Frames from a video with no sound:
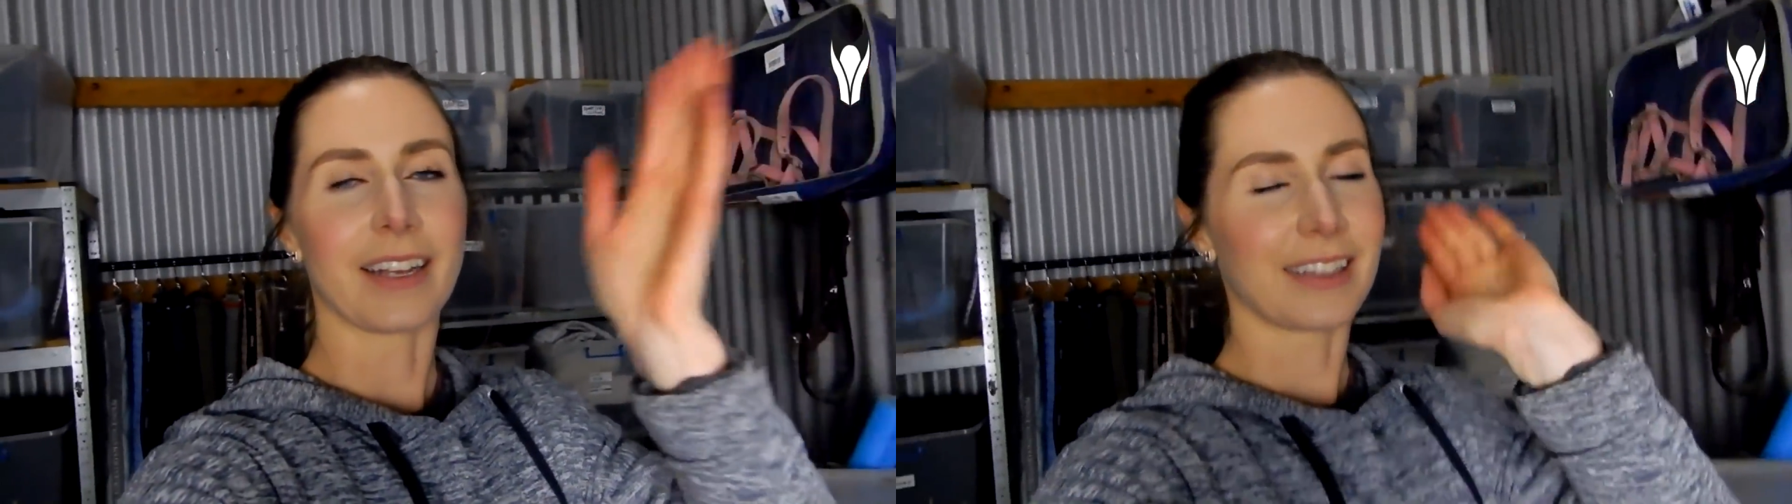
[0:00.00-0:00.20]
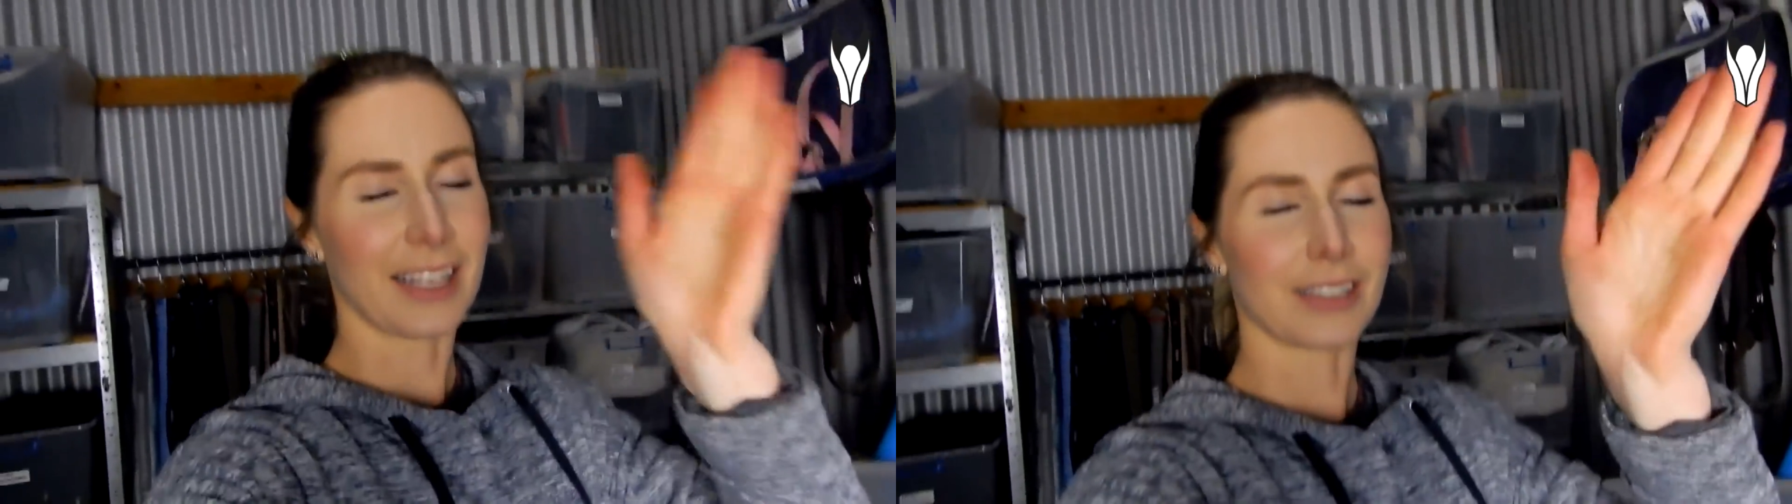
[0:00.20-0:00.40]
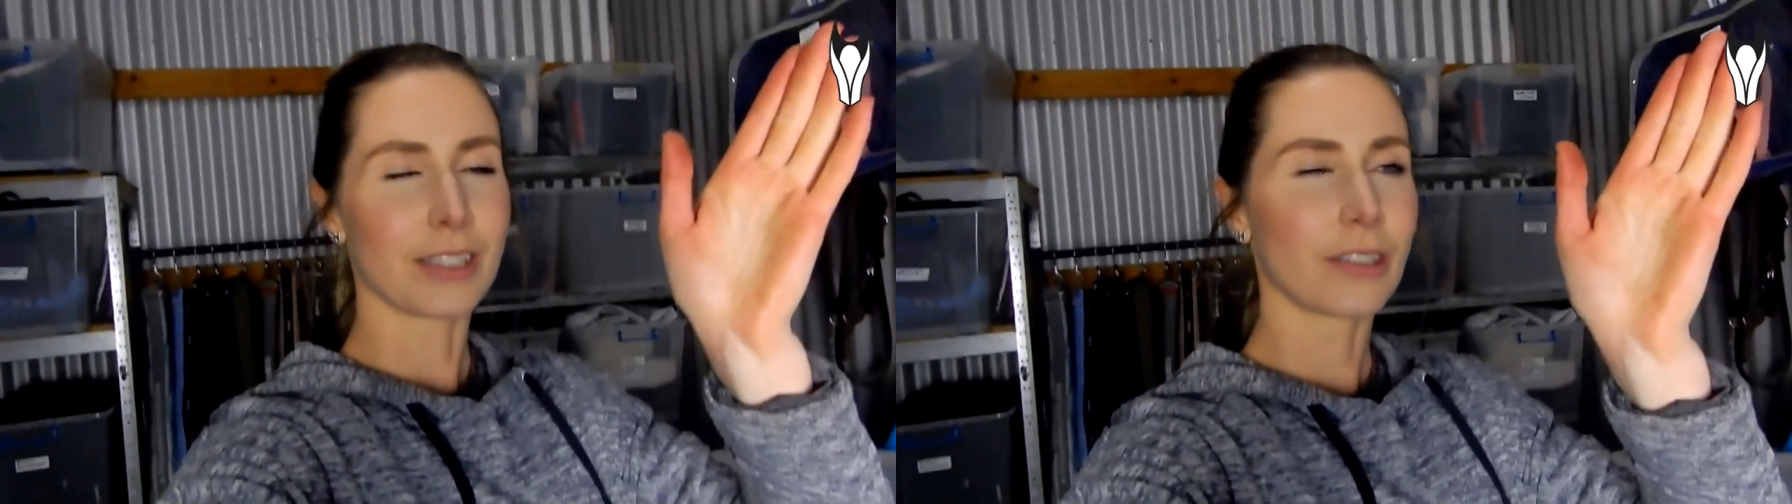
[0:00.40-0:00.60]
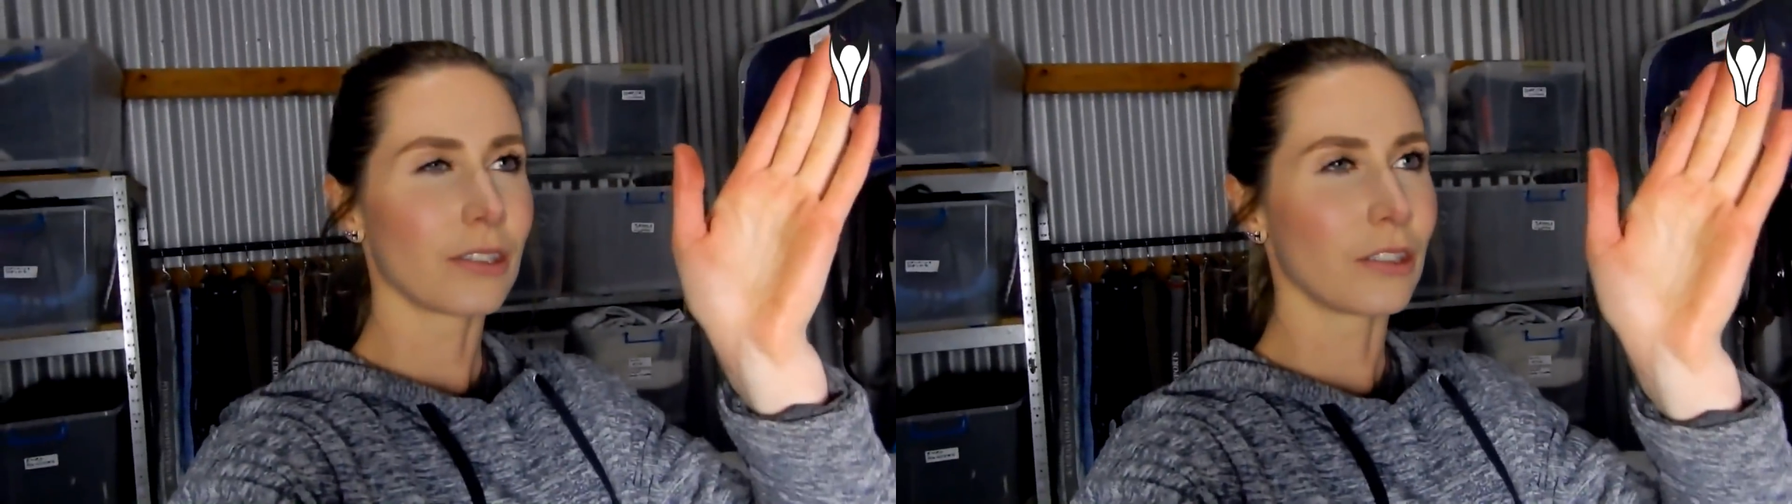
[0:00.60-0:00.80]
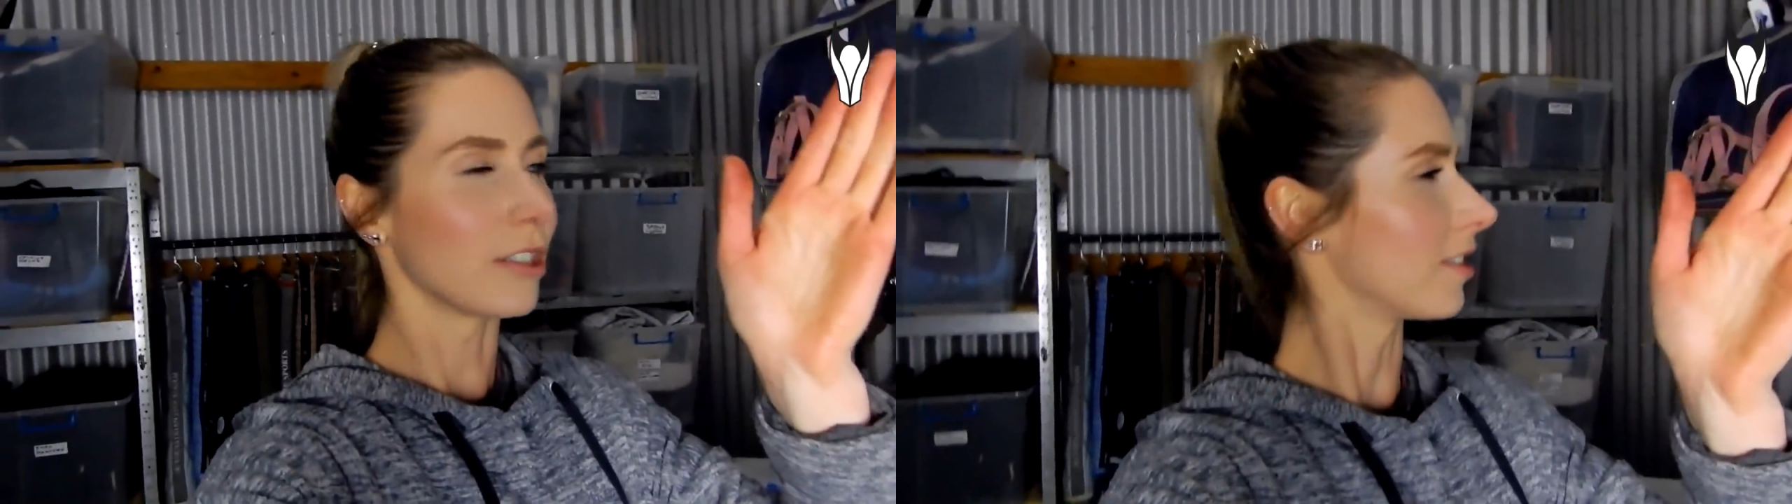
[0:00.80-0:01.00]
Like
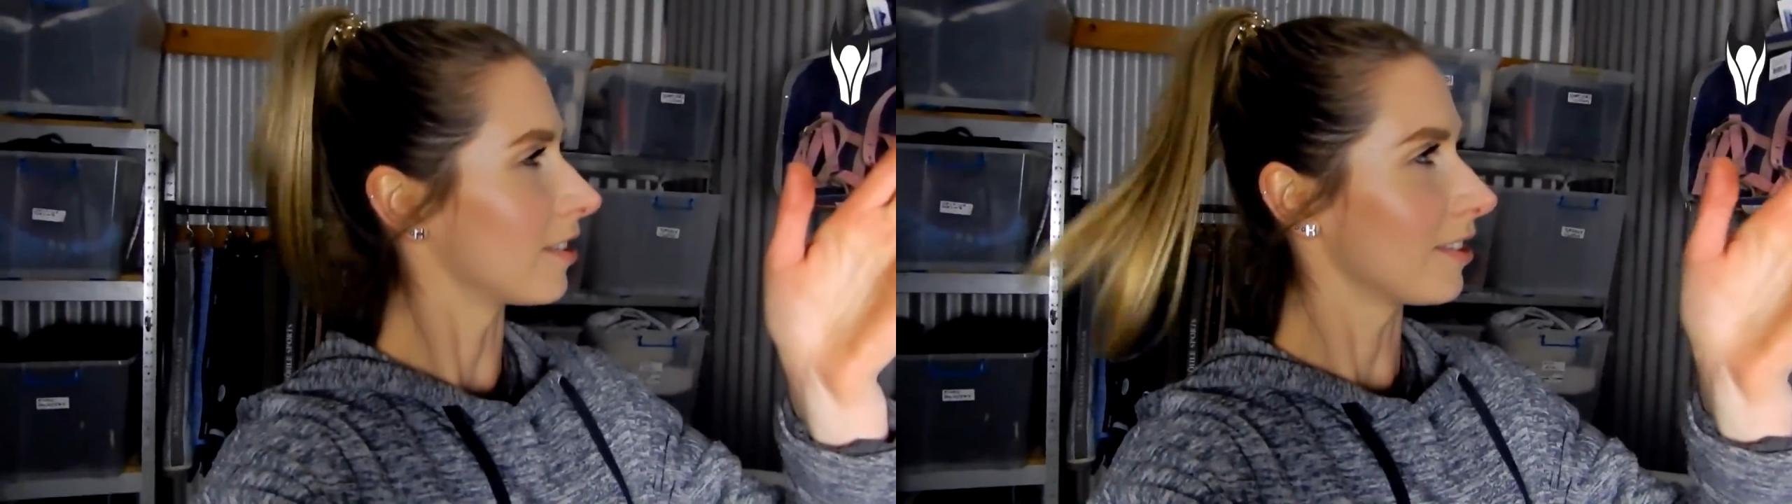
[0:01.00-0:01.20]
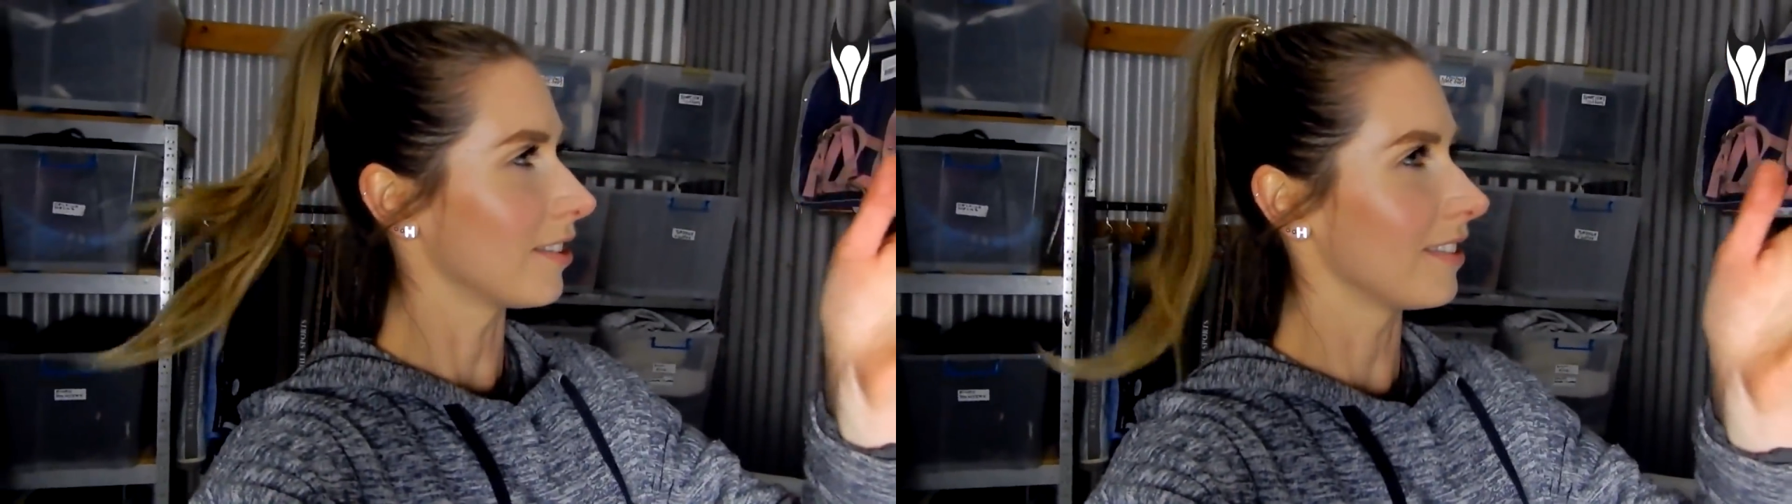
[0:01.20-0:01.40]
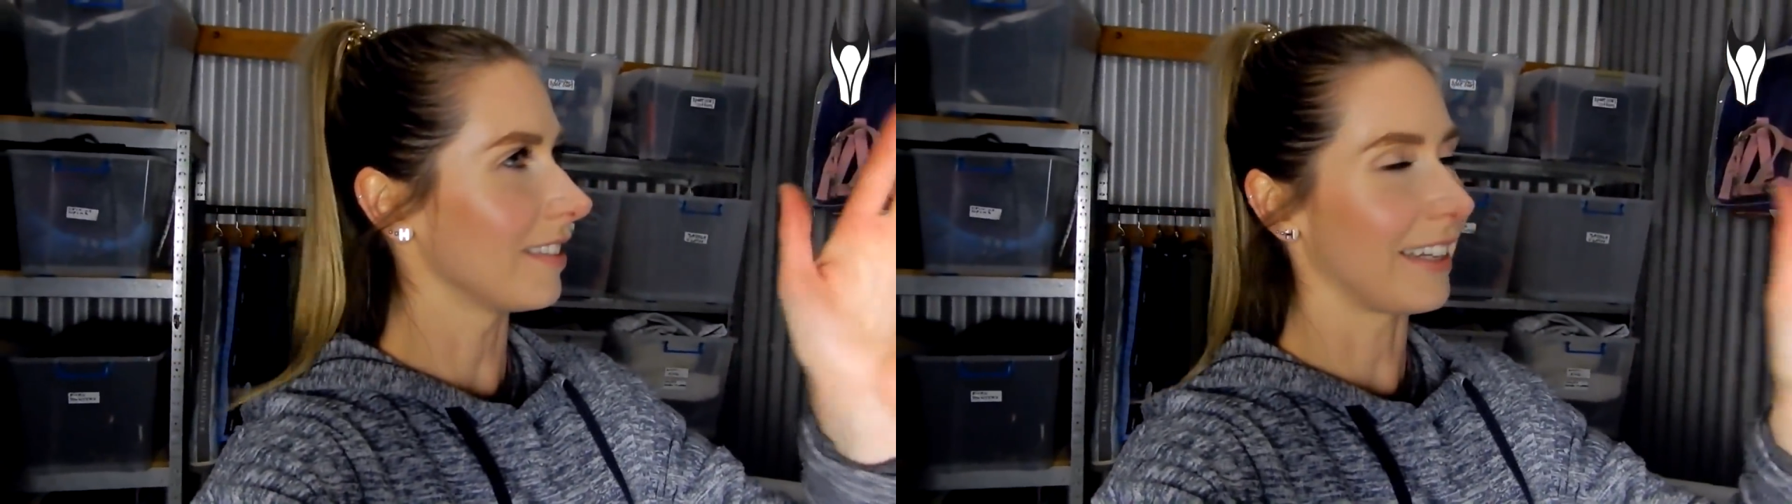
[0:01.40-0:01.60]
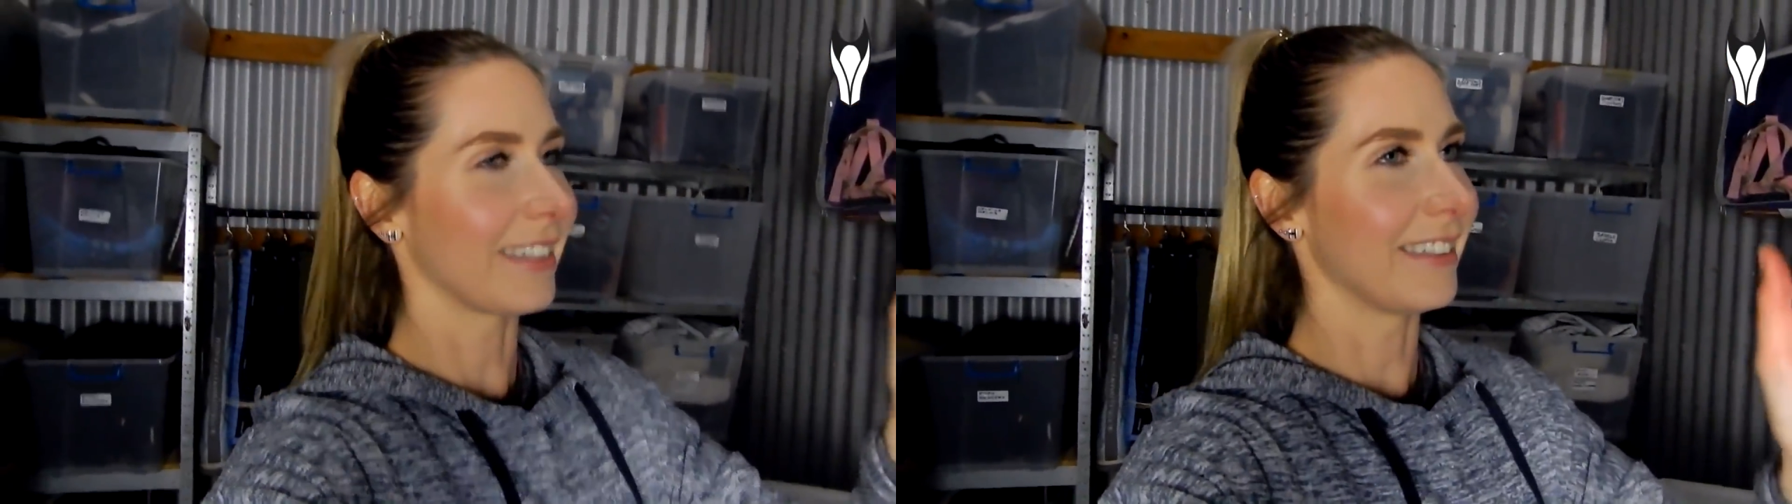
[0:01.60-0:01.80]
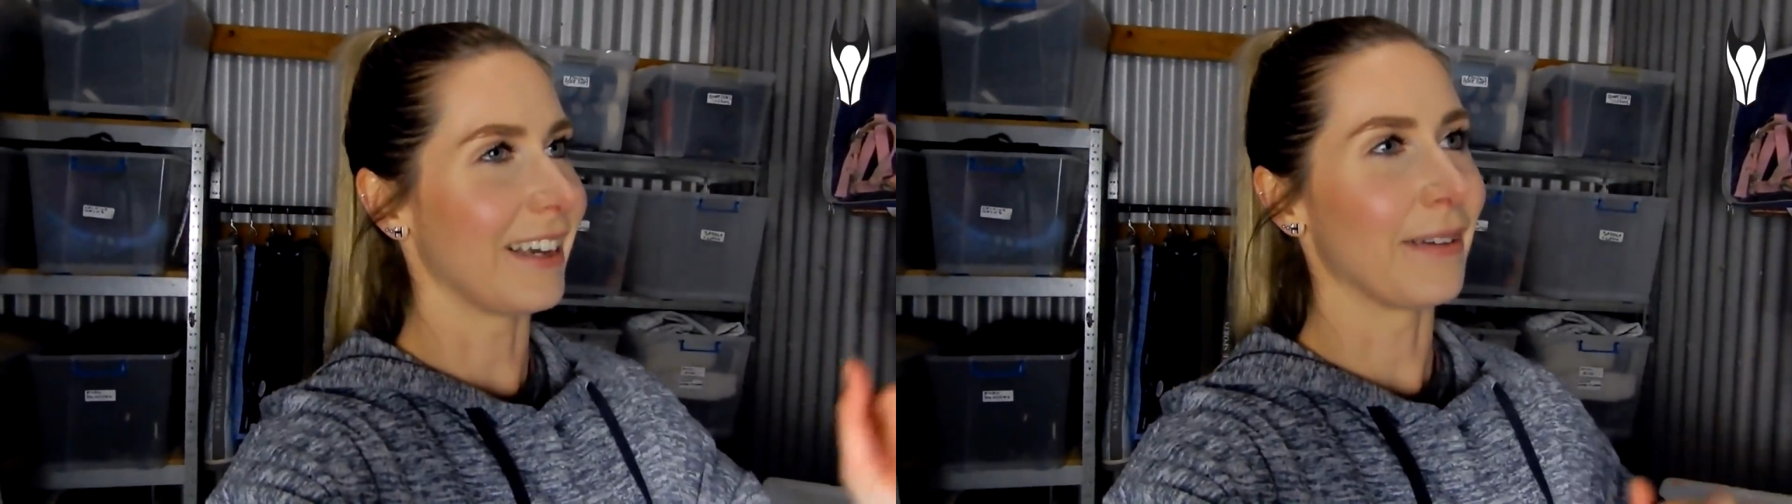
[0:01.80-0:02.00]
that's just
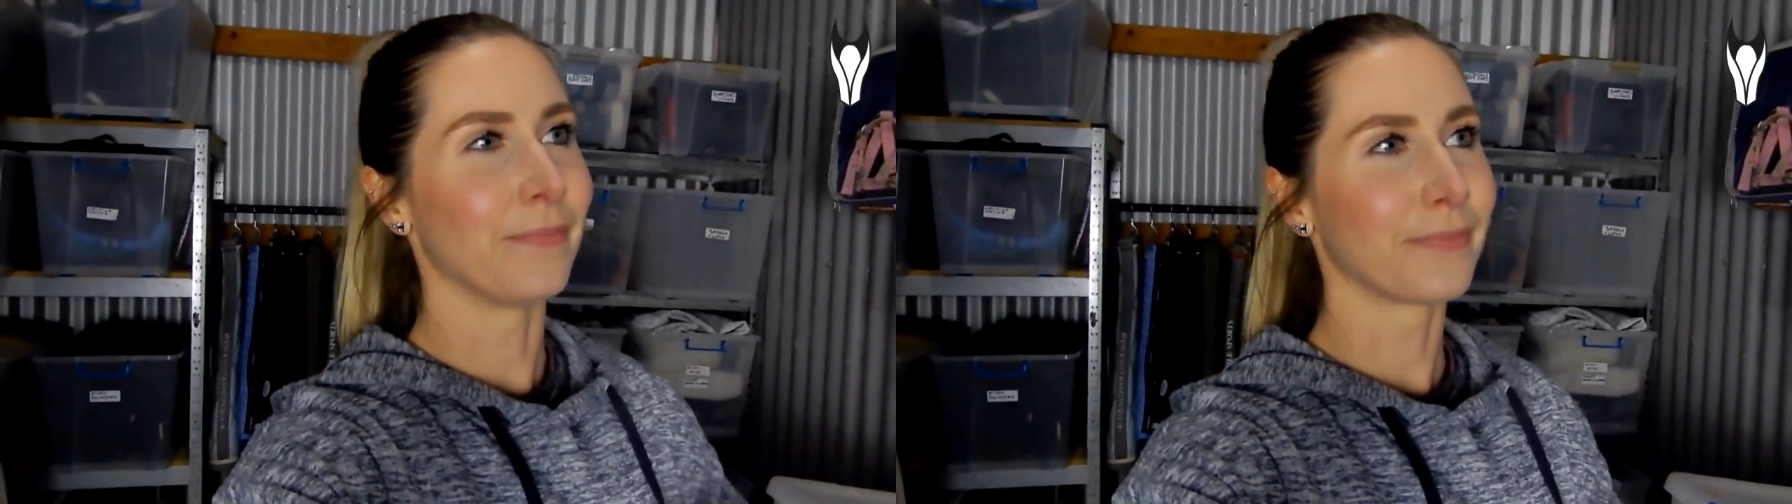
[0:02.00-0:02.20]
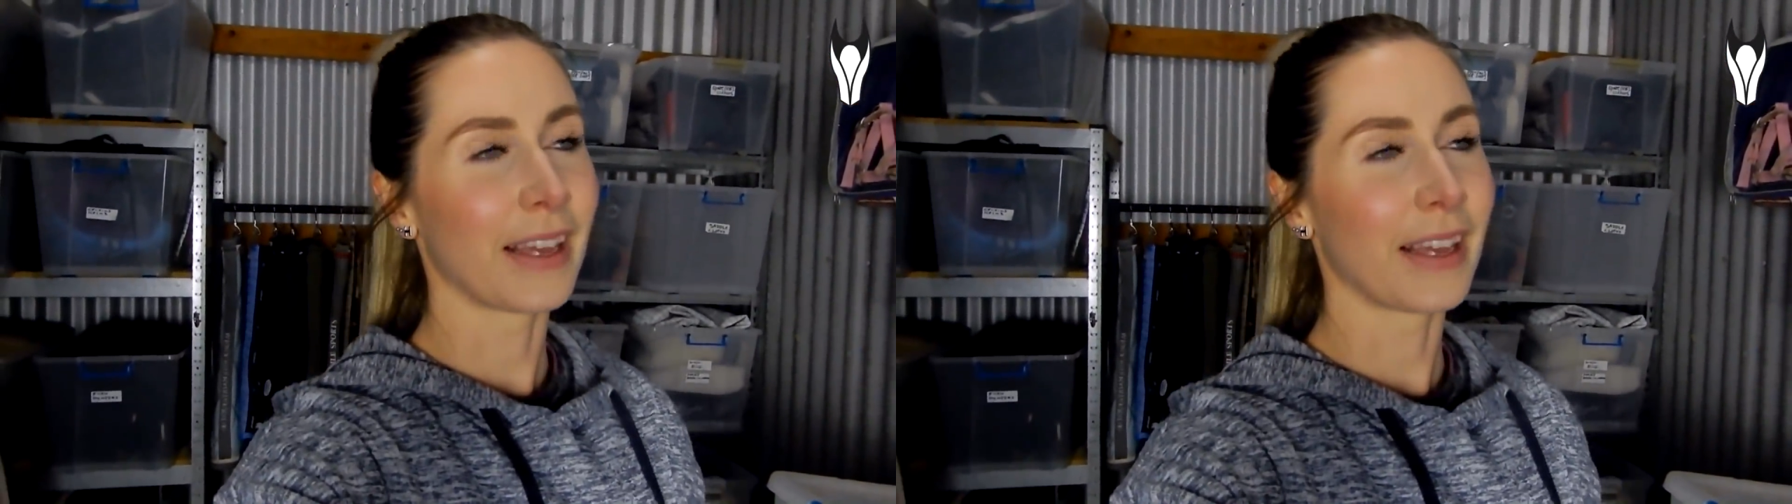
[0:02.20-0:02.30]
like, yeah,